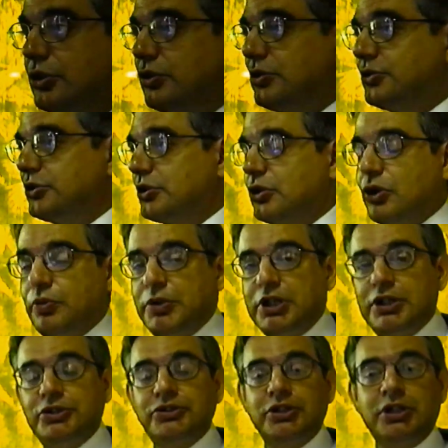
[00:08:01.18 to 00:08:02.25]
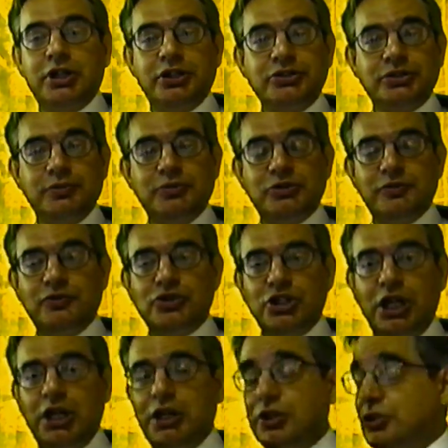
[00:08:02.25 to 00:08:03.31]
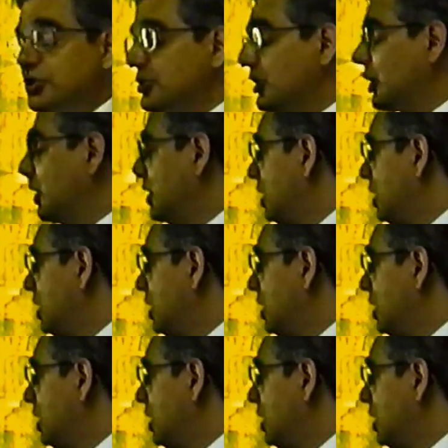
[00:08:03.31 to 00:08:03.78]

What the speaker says: years ago because the customs have changed.